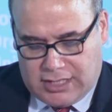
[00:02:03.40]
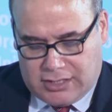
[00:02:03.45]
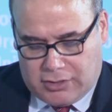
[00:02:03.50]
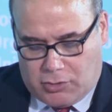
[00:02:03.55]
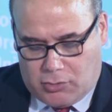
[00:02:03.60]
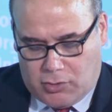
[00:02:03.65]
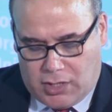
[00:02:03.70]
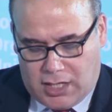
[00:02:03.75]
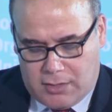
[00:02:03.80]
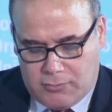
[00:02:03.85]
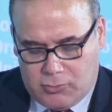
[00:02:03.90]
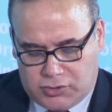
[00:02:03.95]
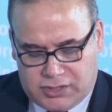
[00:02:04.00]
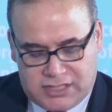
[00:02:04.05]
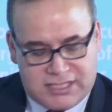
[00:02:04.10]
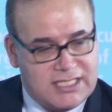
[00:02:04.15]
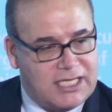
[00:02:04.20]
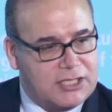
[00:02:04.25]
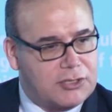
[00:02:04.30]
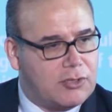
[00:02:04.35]
that requires
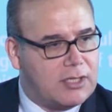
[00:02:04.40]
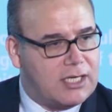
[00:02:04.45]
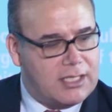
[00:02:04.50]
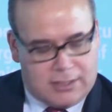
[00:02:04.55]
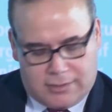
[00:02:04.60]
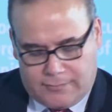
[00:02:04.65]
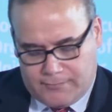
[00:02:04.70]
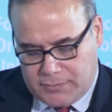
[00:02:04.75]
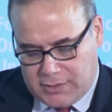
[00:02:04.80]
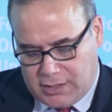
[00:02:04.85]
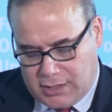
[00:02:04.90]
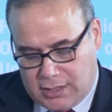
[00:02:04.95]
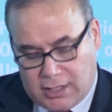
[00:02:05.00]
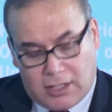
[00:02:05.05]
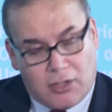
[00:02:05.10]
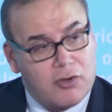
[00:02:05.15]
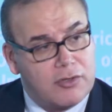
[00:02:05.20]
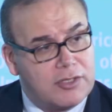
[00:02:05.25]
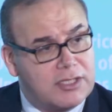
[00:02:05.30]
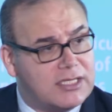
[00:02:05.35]
multisectoral
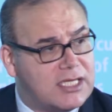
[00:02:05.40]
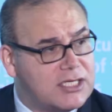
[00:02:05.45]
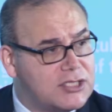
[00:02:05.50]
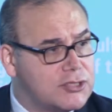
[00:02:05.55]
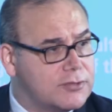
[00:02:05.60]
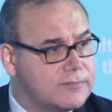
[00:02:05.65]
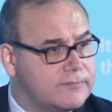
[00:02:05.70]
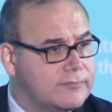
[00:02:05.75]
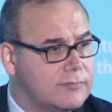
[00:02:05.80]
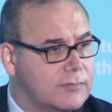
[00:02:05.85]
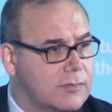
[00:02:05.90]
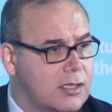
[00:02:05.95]
uh, coordination.